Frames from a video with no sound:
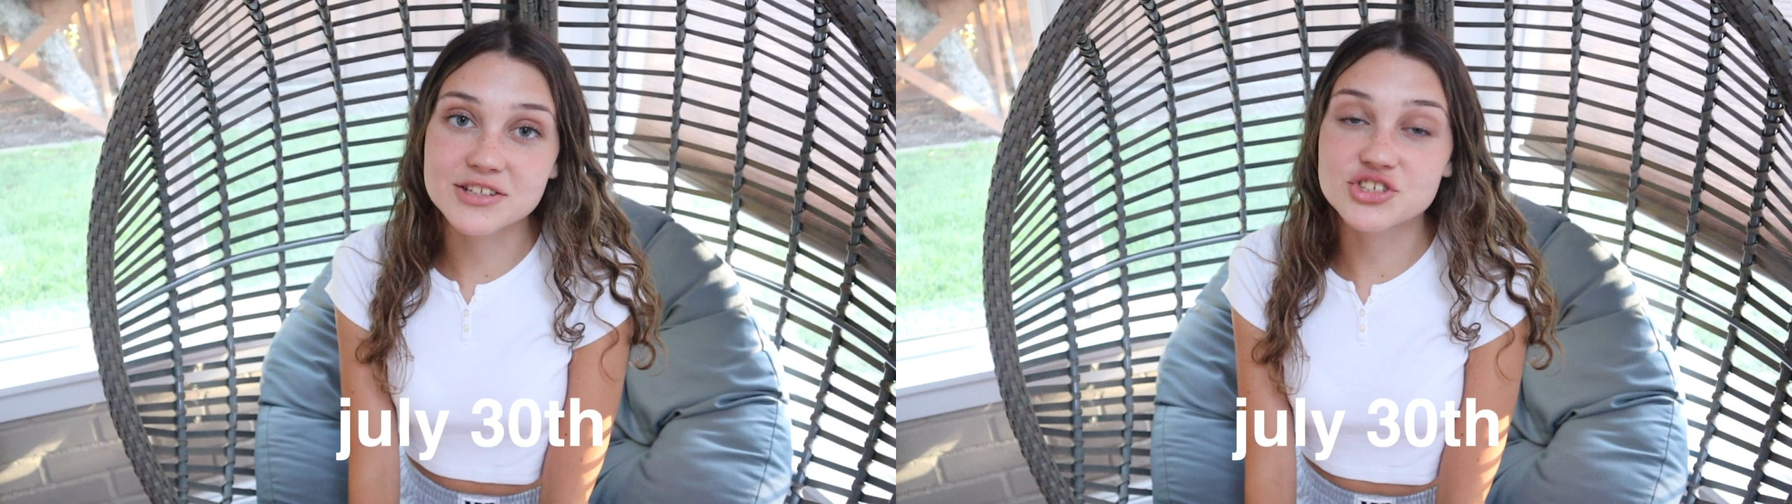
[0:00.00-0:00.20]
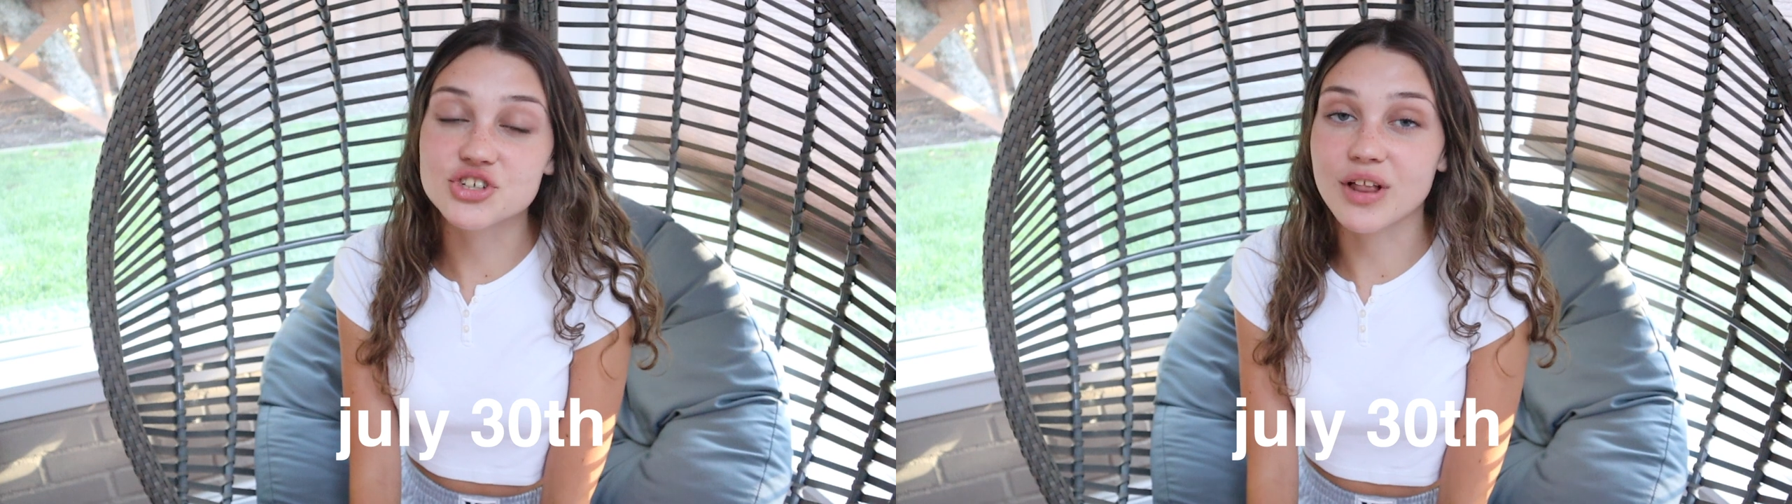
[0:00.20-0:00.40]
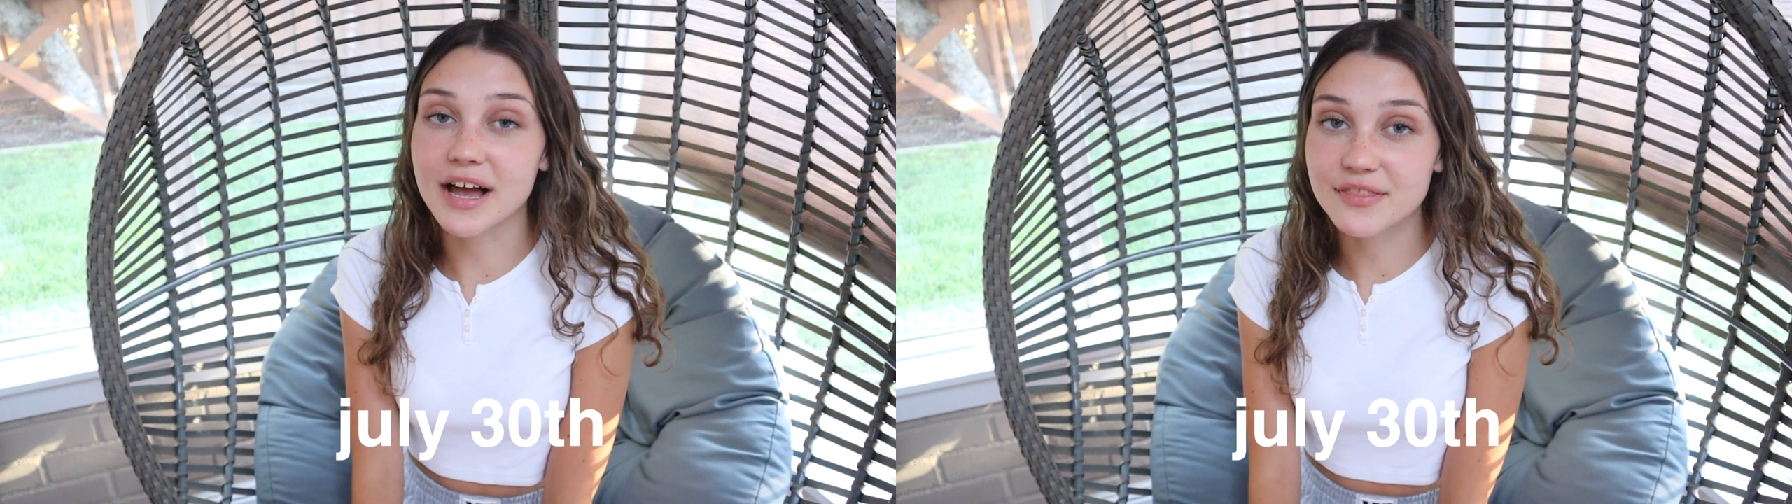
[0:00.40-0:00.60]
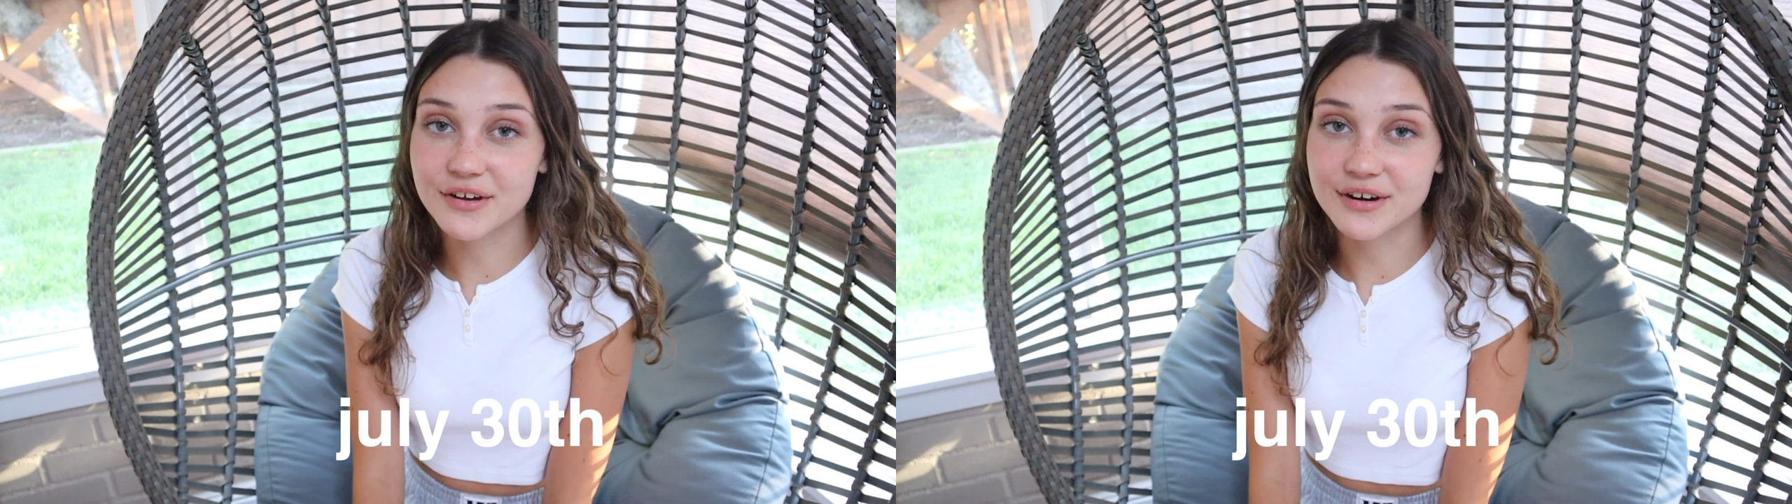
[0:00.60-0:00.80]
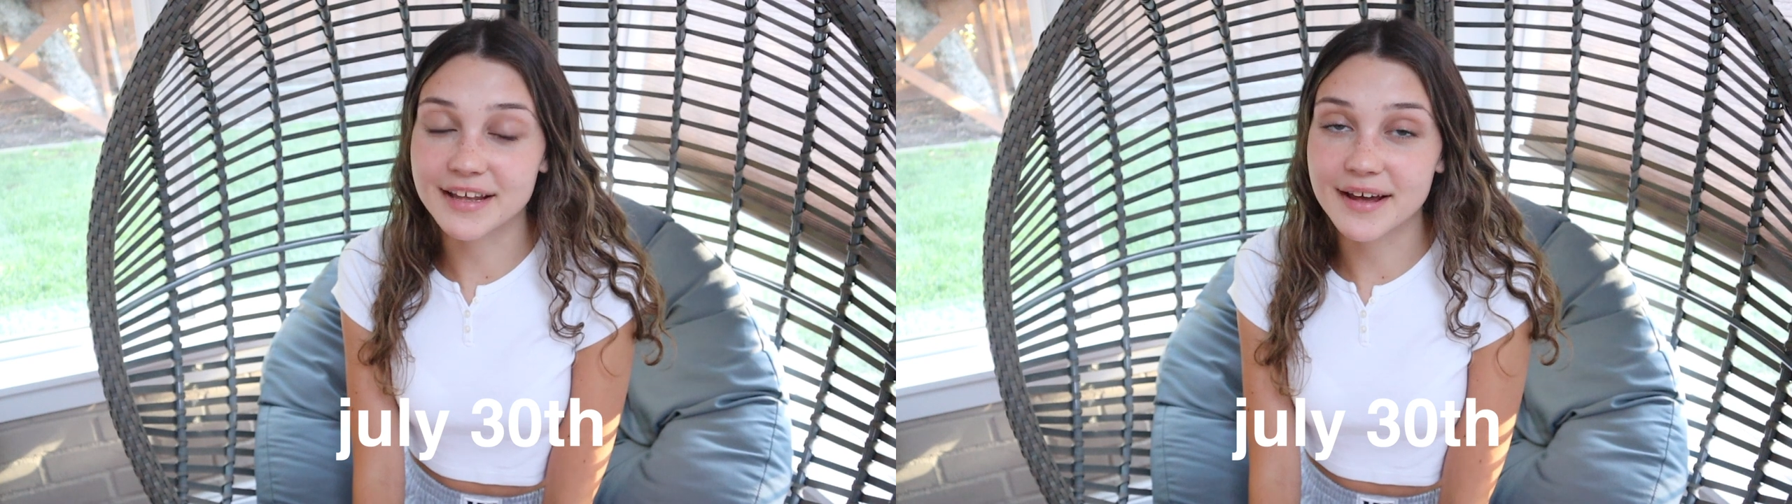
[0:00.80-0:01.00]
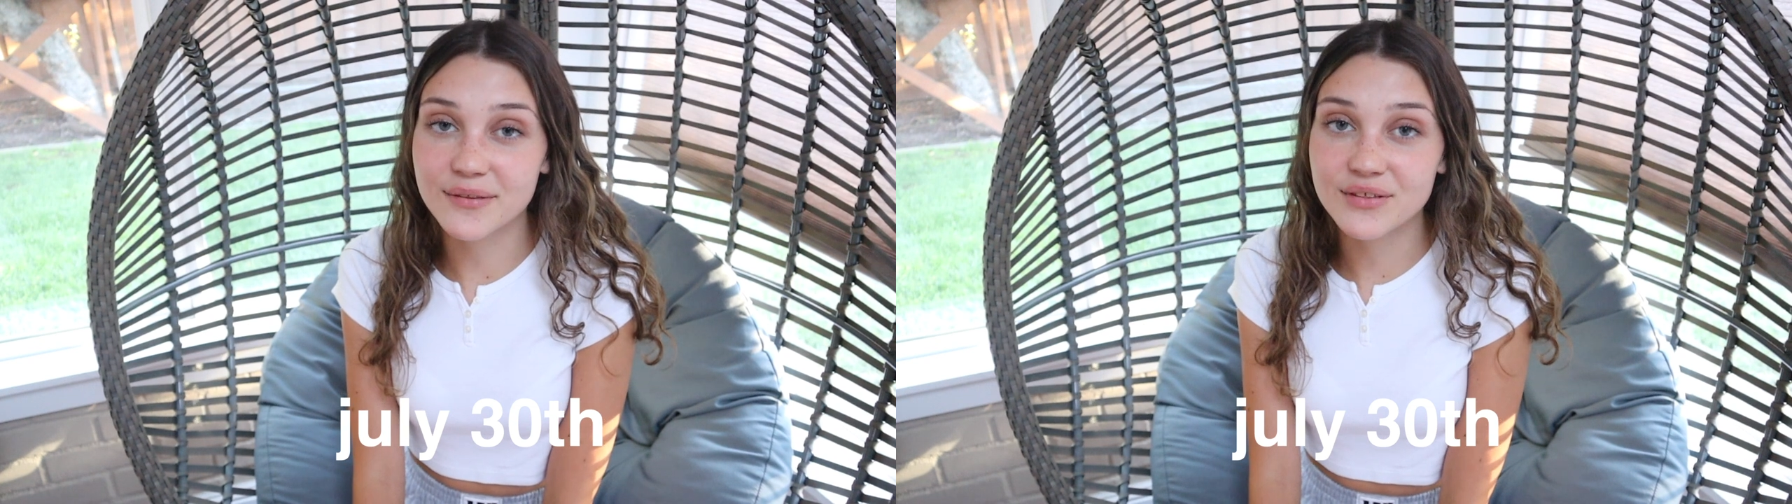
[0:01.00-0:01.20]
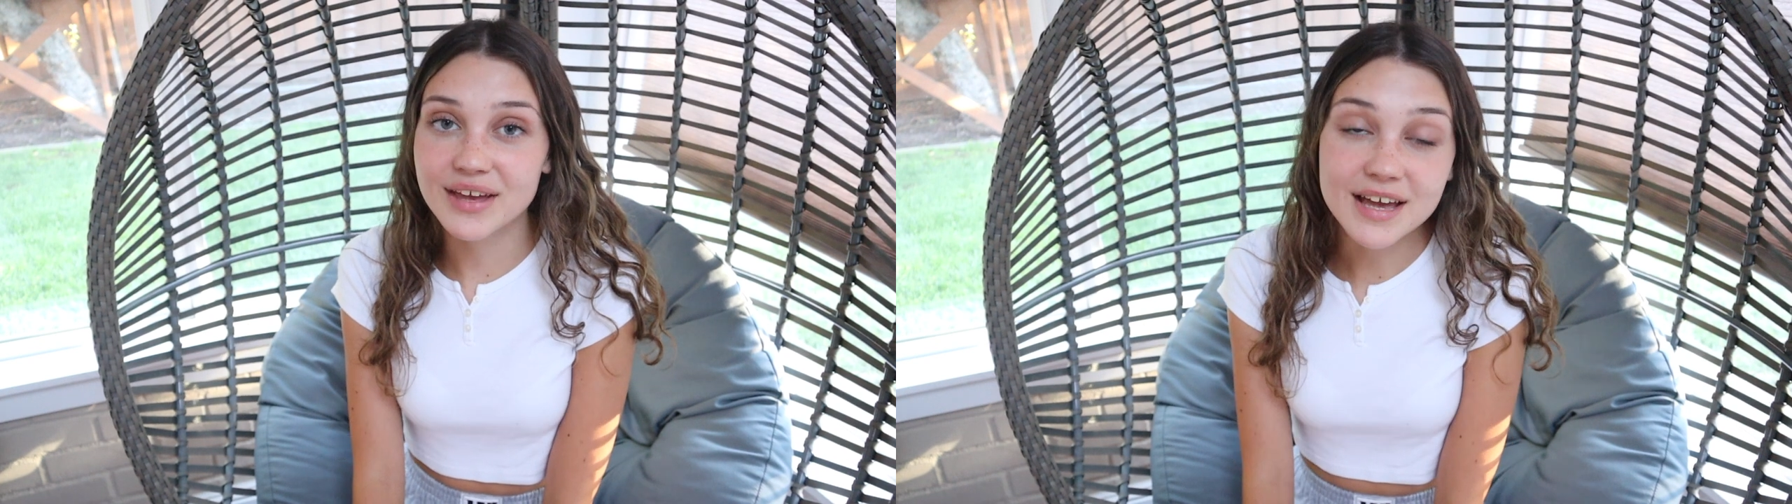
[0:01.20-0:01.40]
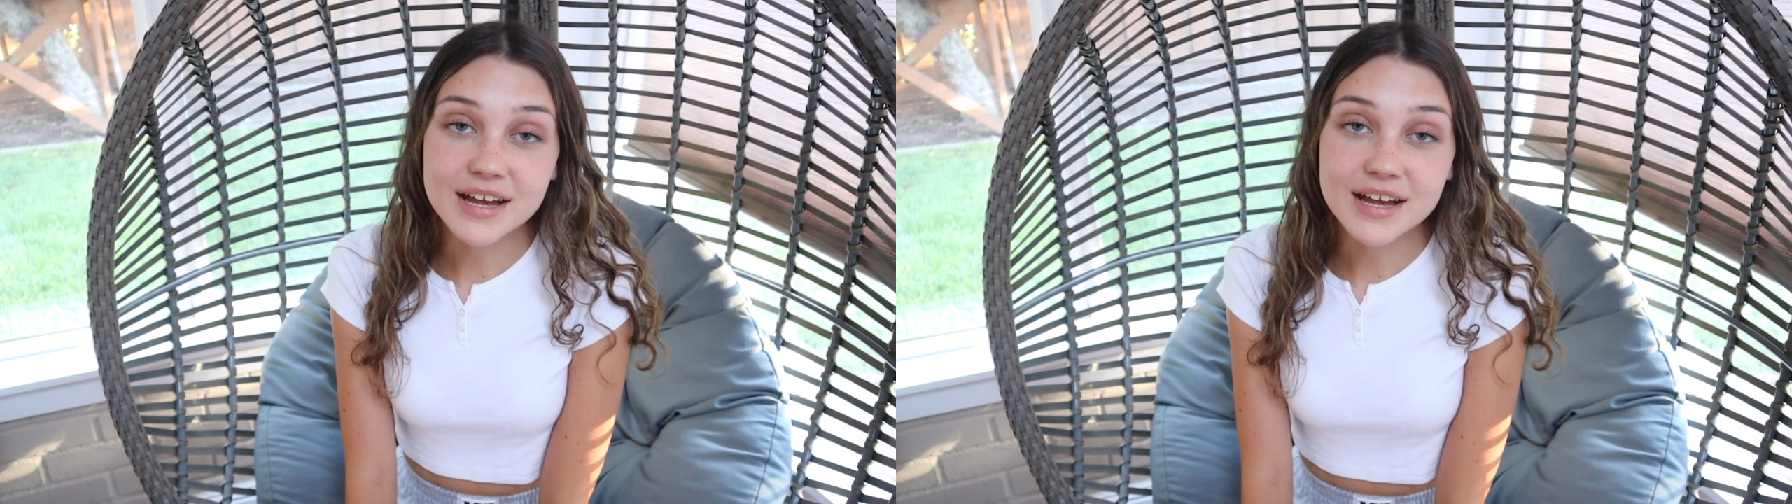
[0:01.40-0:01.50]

it's July 30th,